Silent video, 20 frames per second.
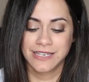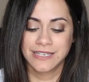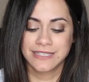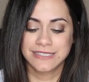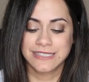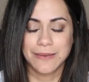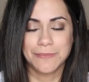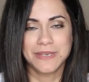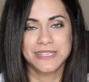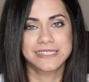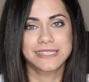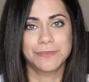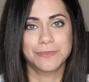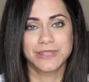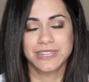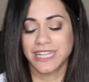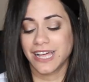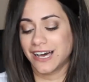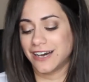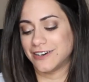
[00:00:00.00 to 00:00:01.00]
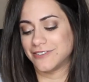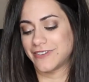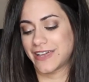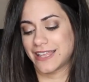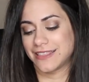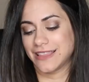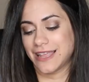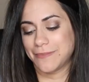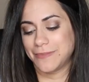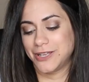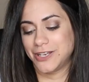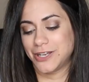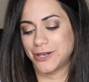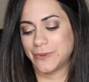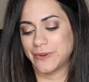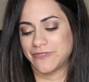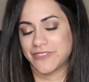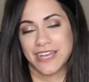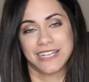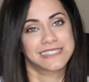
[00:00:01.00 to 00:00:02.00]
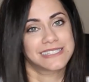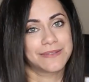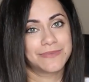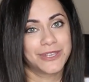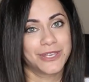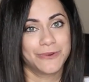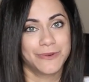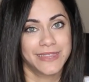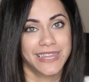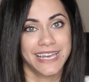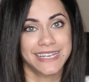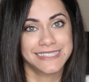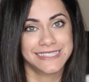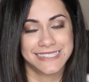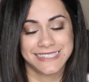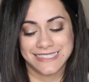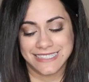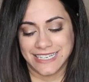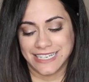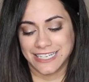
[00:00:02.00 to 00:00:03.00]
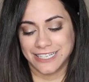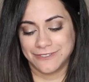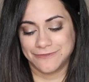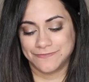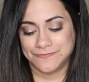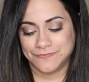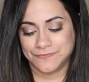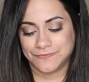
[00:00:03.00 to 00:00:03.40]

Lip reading: send me some love and let me know if that's something you would like to see.